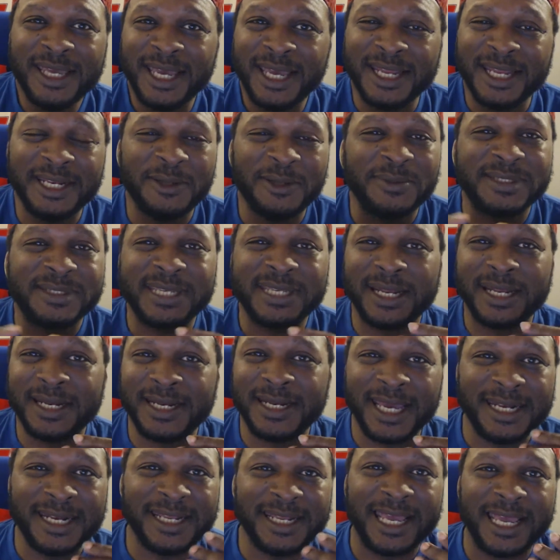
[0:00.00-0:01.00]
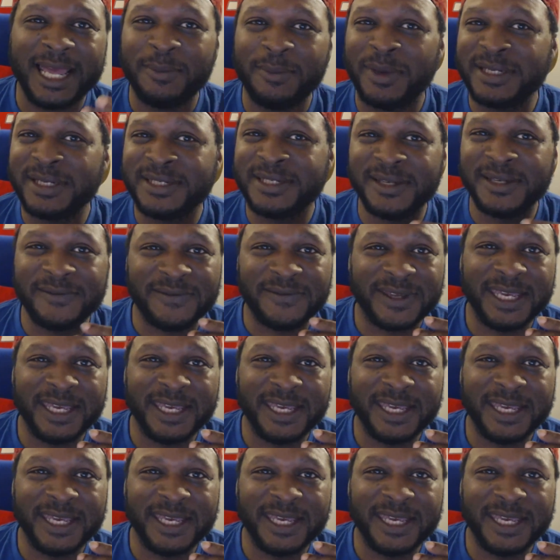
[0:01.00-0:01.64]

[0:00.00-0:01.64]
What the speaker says: and he was telling Eddie how much of